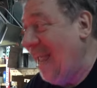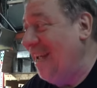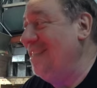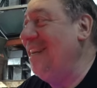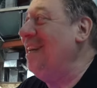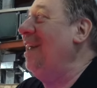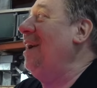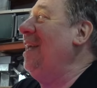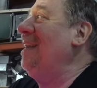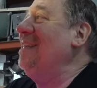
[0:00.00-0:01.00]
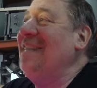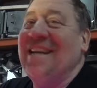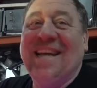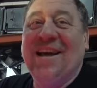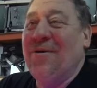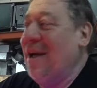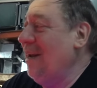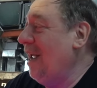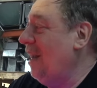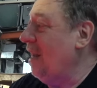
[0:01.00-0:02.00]
Isn't it lucky this didn't go
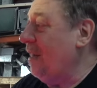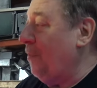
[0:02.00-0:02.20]
out yet? The